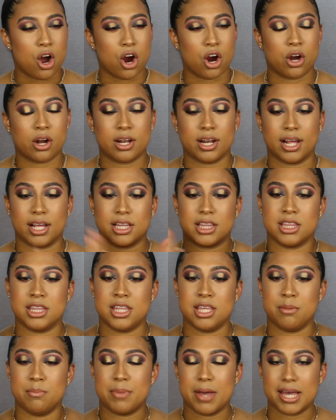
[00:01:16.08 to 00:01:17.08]
aren't like
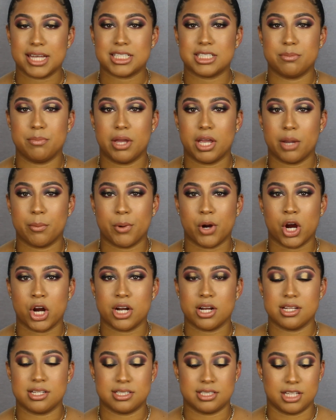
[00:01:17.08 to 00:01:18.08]
the best makeup
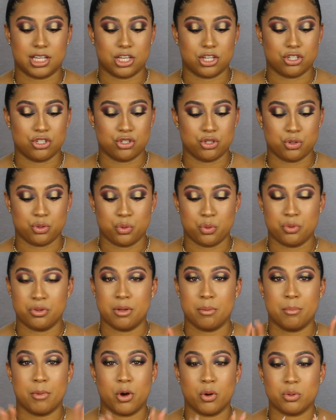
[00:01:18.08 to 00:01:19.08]
artists. They can do
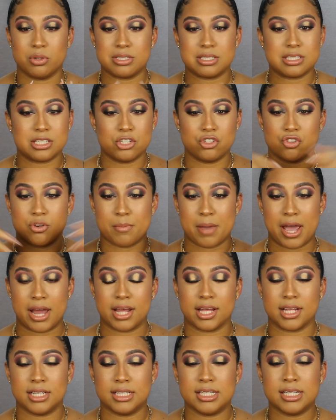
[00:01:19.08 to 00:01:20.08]
the most
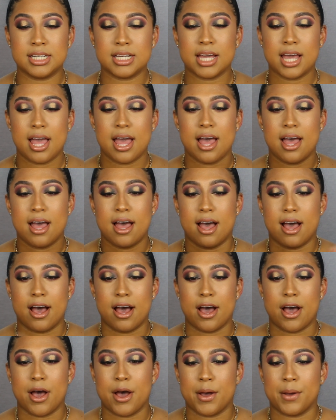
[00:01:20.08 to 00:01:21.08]
dramatic look.
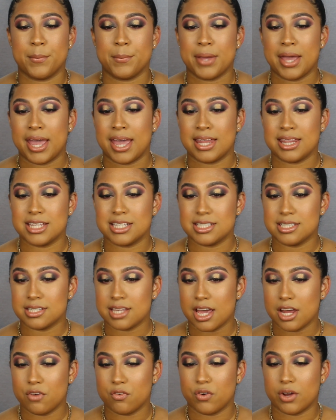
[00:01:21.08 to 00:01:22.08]
And this is
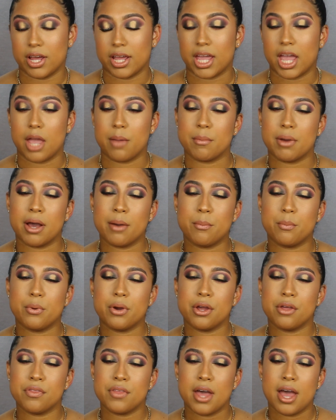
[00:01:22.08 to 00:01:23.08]
kind of what I came up
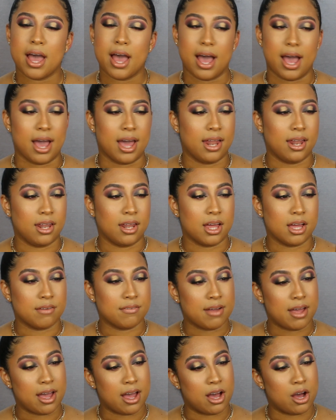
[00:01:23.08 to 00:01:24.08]
with. I
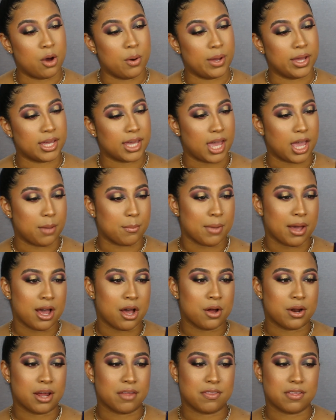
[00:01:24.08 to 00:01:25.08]
love how it came
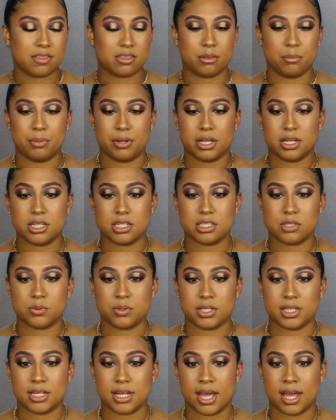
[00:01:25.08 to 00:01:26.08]
out. I think the blend is
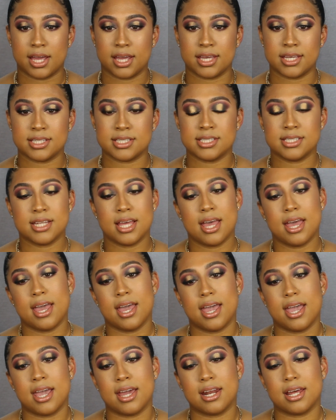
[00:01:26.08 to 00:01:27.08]
really nice,
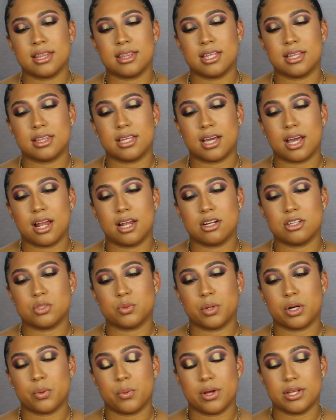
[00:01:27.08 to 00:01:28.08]
and I think the
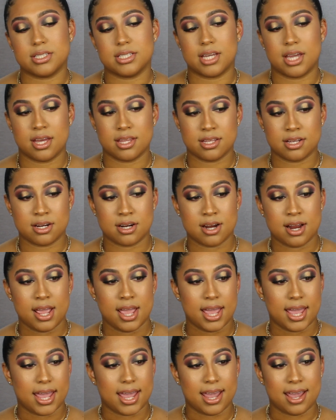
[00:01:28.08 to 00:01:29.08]
colors work well together.
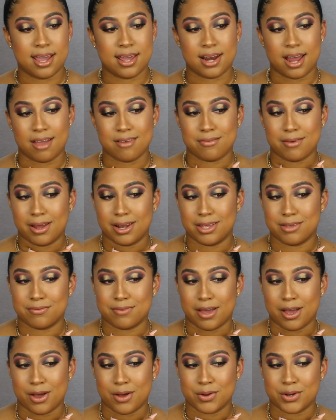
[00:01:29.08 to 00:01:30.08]
And I finally
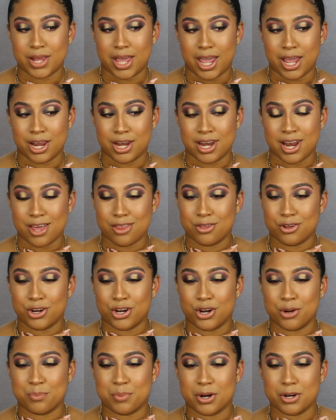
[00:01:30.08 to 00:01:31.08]
found
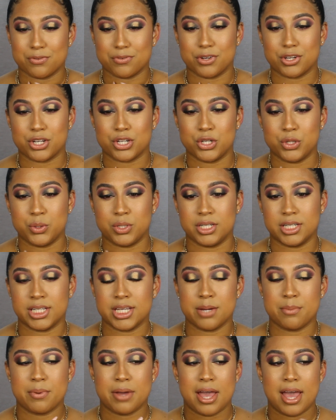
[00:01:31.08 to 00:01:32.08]
another perfect nude
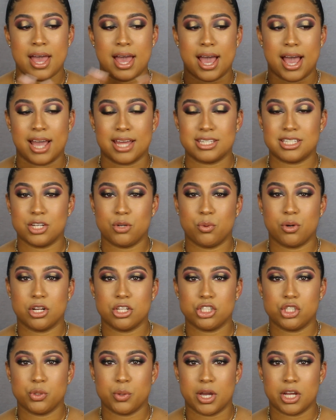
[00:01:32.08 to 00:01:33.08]
lip. I did
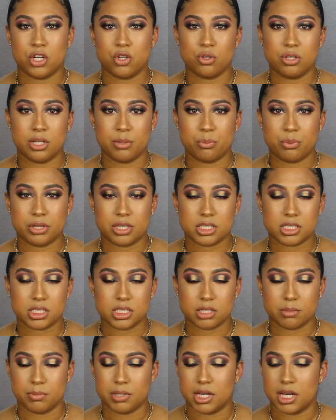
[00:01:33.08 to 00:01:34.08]
want to do a nude lip with this
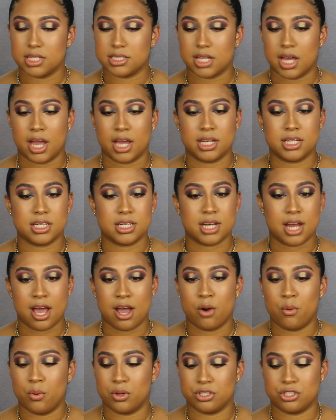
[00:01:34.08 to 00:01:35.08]
look because I did
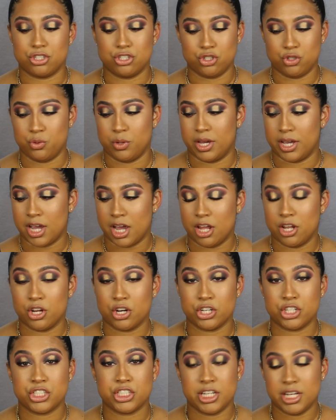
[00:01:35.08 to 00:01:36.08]
not want to do a
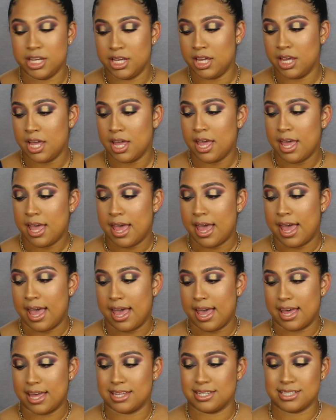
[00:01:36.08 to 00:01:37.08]
color. She
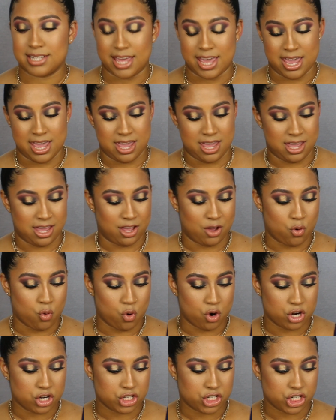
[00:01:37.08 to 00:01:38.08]
has a
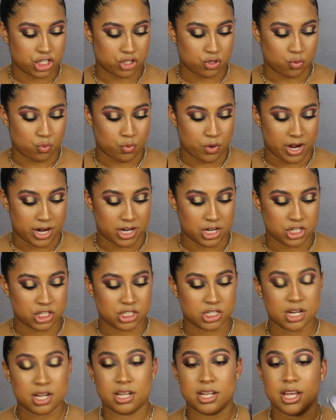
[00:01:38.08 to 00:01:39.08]
orangish
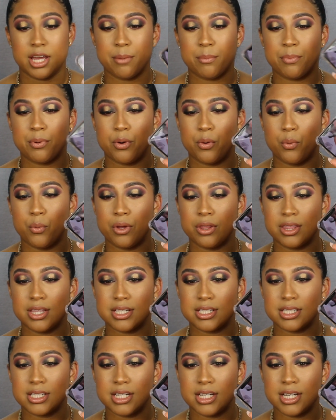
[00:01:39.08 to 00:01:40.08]
reddish lip with
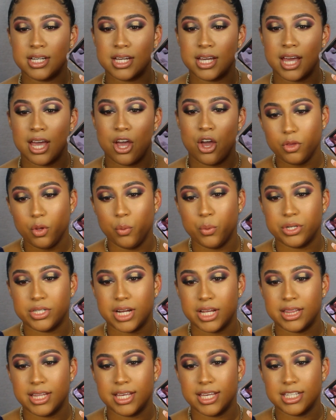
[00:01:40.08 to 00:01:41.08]
this look, which
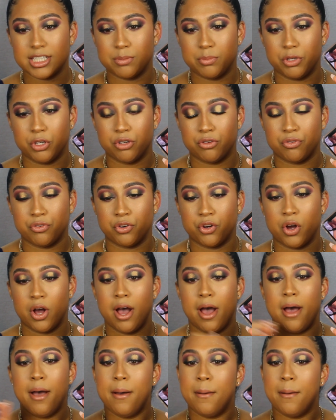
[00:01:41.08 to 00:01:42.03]
I think is beautiful,